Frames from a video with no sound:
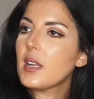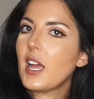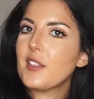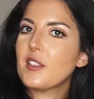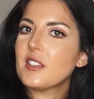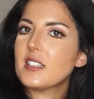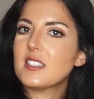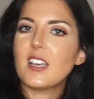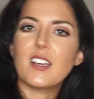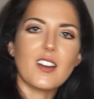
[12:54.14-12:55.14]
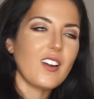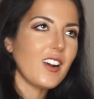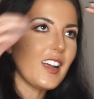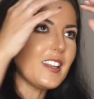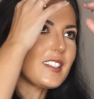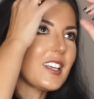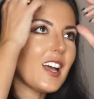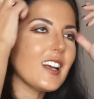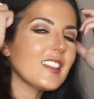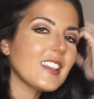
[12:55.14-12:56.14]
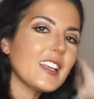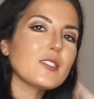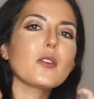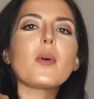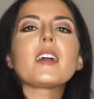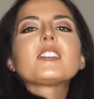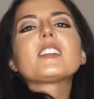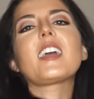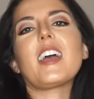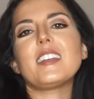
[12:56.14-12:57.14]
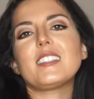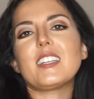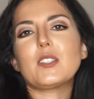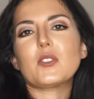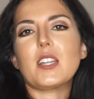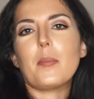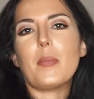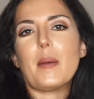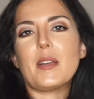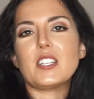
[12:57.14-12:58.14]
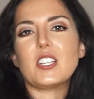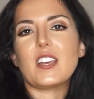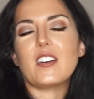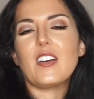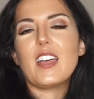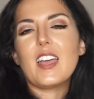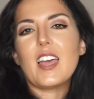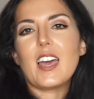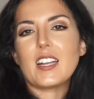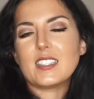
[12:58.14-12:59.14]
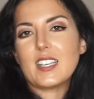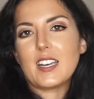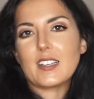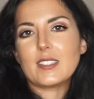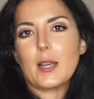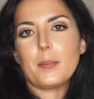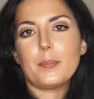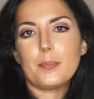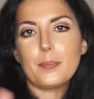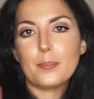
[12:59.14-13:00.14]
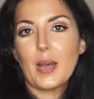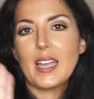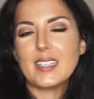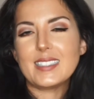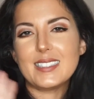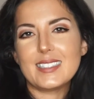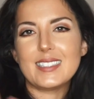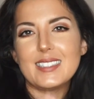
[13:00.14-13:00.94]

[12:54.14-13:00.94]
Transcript: Yeah, I think that's it. Alright, thanks for watching, guys. Thanks for stopping by my channel, and I'll see you next time. Bye.